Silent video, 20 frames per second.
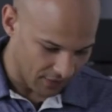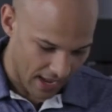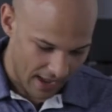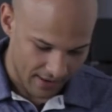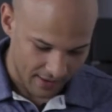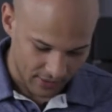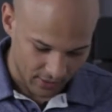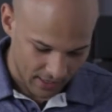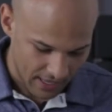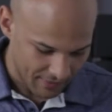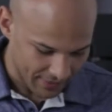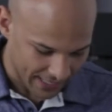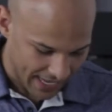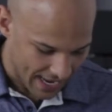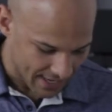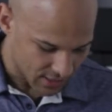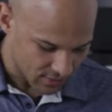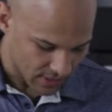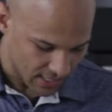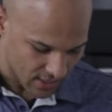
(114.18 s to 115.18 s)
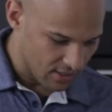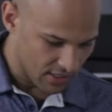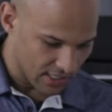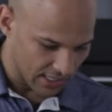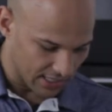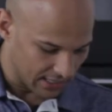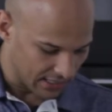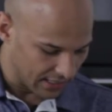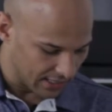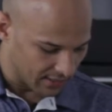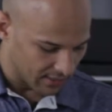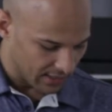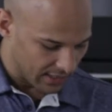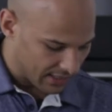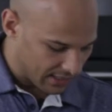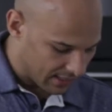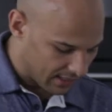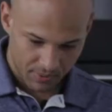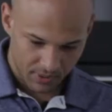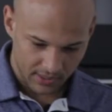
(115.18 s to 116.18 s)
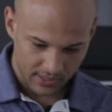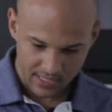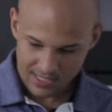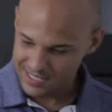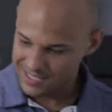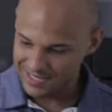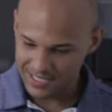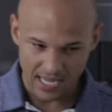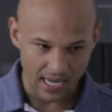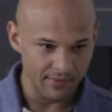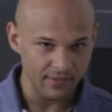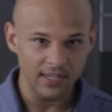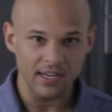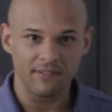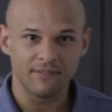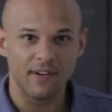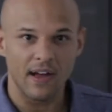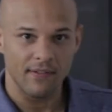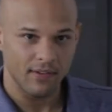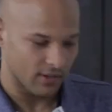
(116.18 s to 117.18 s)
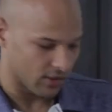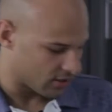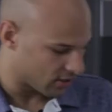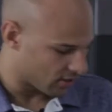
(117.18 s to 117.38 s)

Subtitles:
you don't have a gas range, you could literally put these in the oven at 500